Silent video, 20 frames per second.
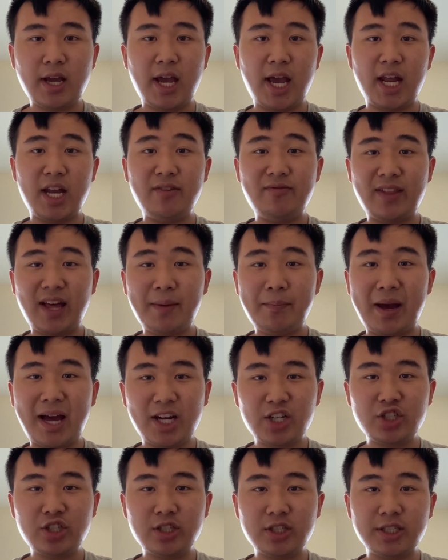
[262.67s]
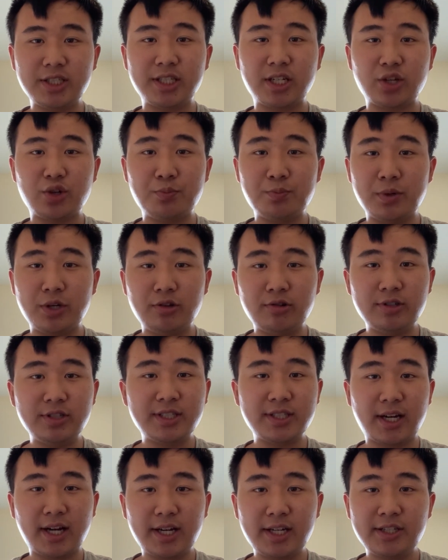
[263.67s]
and if that passion is in computer
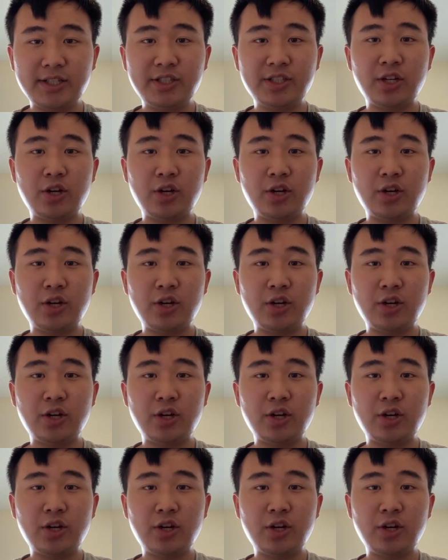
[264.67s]
science,